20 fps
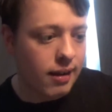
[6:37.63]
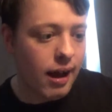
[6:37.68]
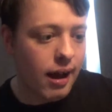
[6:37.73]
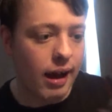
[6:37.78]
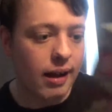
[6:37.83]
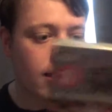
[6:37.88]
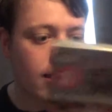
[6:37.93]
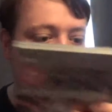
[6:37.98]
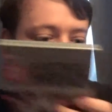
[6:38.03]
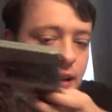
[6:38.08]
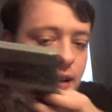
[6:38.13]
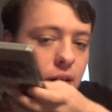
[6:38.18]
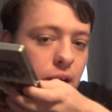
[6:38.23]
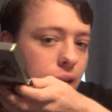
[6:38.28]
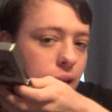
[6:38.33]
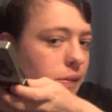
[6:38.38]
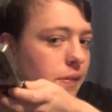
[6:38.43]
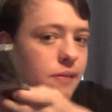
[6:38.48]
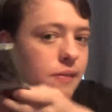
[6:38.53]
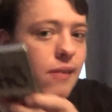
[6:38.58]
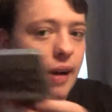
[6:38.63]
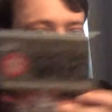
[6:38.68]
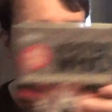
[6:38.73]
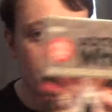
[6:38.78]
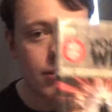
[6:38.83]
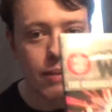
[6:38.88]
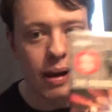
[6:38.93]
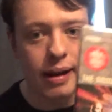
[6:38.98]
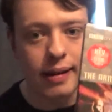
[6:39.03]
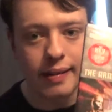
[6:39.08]
I do
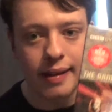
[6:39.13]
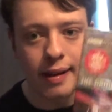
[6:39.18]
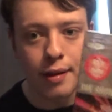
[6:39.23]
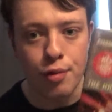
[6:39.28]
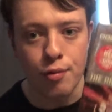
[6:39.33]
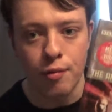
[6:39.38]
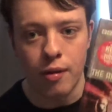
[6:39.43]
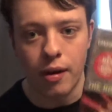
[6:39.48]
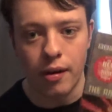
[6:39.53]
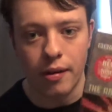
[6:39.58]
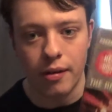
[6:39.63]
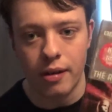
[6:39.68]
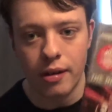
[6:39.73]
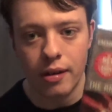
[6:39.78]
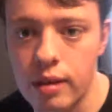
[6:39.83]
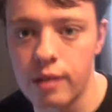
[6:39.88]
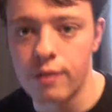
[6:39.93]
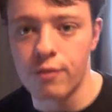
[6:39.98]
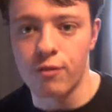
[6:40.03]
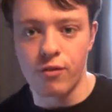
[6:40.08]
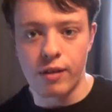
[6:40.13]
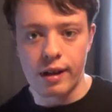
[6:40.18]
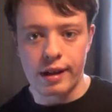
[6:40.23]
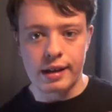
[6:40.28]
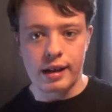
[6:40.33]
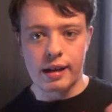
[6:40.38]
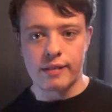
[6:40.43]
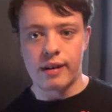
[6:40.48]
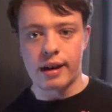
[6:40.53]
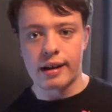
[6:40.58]
recommend this one.
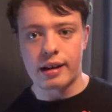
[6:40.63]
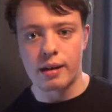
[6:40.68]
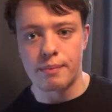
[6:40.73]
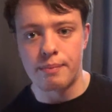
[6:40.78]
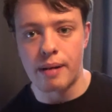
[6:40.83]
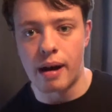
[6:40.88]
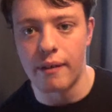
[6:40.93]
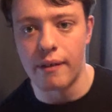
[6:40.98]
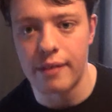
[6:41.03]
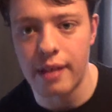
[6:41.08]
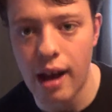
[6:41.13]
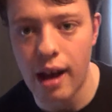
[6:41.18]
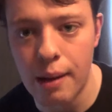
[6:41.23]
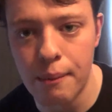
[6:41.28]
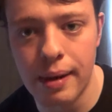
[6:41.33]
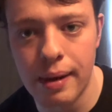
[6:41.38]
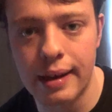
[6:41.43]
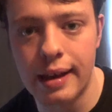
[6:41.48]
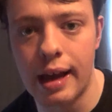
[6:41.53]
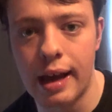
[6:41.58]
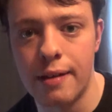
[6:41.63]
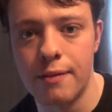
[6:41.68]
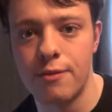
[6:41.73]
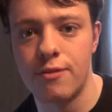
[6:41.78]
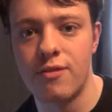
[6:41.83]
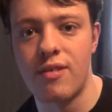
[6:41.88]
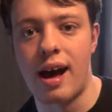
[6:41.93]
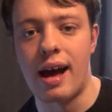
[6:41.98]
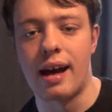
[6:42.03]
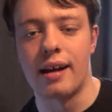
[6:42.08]
Thing I like about the Armageddon
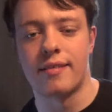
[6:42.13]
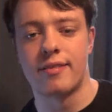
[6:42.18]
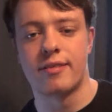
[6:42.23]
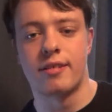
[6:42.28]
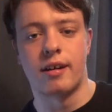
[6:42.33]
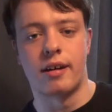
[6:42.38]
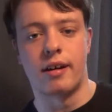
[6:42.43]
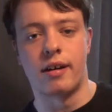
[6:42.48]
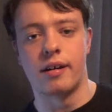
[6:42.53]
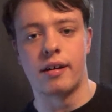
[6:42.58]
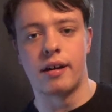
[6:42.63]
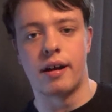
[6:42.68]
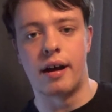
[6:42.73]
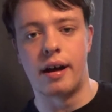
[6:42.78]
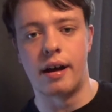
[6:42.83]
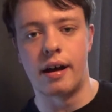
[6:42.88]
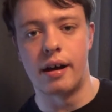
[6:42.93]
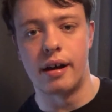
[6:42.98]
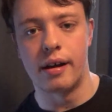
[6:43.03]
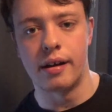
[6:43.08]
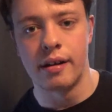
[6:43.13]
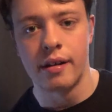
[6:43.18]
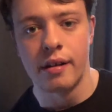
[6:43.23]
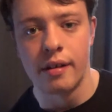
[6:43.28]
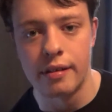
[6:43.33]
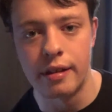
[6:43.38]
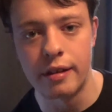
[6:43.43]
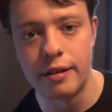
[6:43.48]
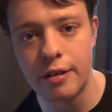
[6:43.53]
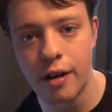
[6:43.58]
Factor,
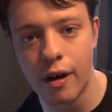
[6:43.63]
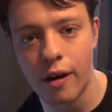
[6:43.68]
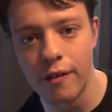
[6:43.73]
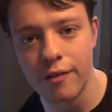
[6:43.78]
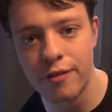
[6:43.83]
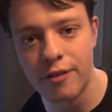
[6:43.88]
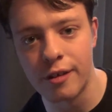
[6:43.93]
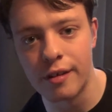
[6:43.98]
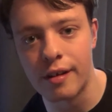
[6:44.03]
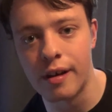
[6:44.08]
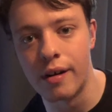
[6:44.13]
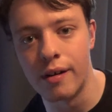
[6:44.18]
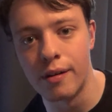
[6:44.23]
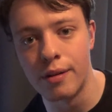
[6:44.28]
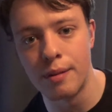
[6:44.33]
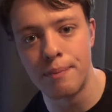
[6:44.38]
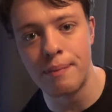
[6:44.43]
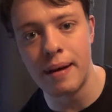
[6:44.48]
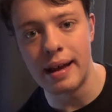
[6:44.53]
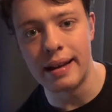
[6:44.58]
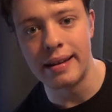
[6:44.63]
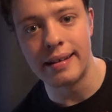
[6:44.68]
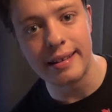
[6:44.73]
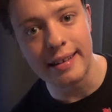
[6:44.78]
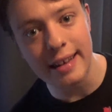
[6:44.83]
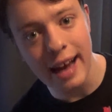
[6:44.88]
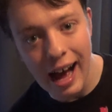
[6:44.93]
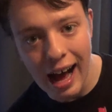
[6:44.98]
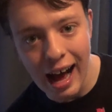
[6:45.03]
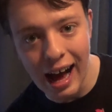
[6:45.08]
the Doctor goes a bit
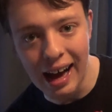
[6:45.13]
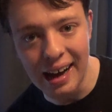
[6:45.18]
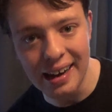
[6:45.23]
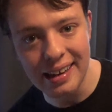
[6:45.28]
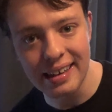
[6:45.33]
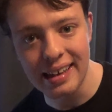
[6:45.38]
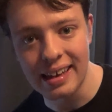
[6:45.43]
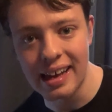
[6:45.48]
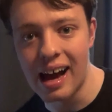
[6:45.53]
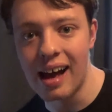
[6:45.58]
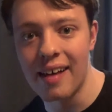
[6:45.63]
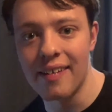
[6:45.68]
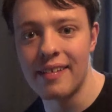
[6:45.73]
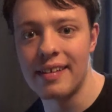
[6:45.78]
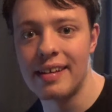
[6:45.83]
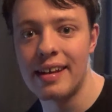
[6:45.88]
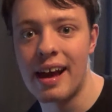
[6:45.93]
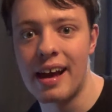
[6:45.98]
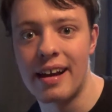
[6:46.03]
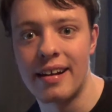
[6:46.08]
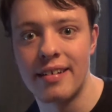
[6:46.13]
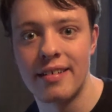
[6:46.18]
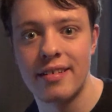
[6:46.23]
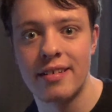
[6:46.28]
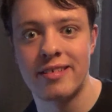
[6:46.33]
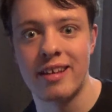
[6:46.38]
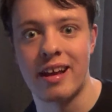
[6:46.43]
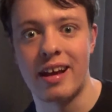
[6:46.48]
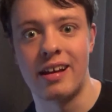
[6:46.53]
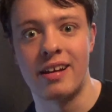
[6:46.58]
dark at the end,
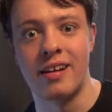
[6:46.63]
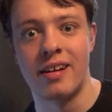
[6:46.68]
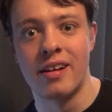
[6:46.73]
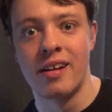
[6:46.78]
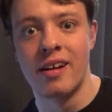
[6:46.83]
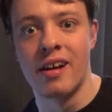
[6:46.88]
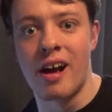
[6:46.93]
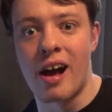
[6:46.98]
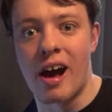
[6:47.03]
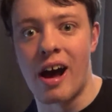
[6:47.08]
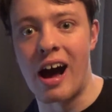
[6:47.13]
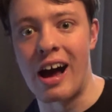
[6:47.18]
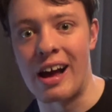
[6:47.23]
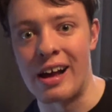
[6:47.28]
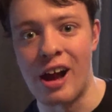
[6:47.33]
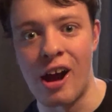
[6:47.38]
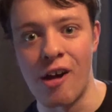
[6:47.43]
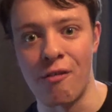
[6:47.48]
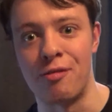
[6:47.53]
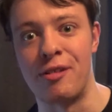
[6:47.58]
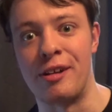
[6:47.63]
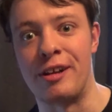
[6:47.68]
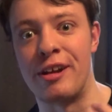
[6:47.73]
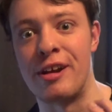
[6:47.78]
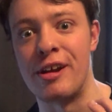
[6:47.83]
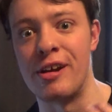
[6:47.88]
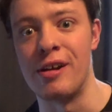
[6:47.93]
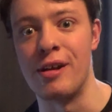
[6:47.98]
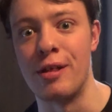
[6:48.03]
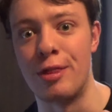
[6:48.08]
saying, "I have the
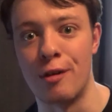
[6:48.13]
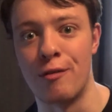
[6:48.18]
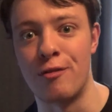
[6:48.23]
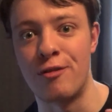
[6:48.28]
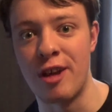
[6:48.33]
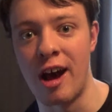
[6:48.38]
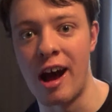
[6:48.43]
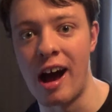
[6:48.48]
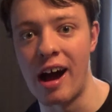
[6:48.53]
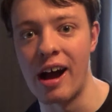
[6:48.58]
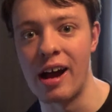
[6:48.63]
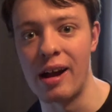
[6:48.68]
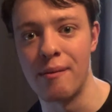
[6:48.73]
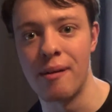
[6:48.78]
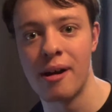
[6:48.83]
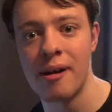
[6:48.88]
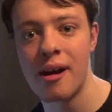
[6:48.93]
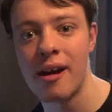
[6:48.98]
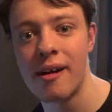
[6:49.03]
keys of time."